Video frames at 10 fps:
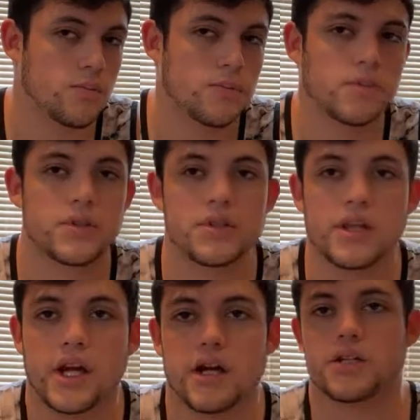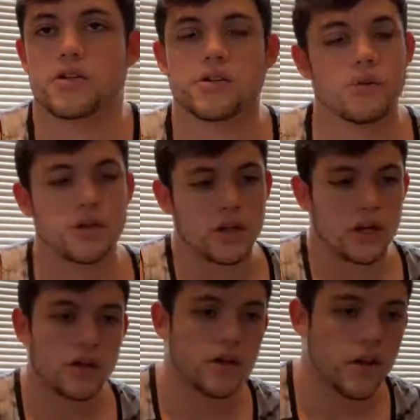Just not sure about
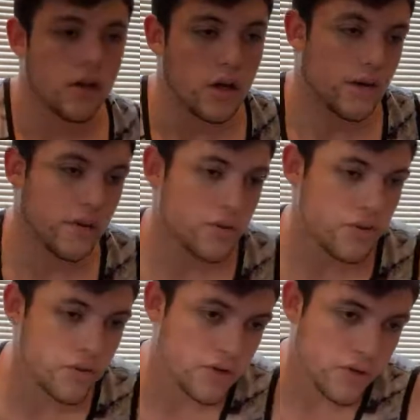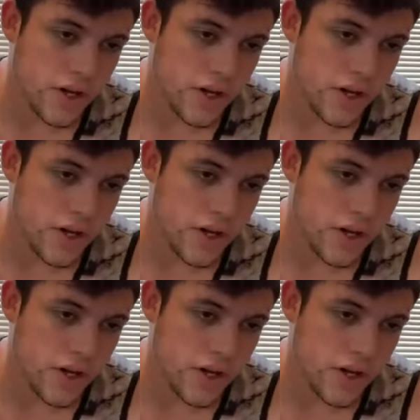that. I have MS45.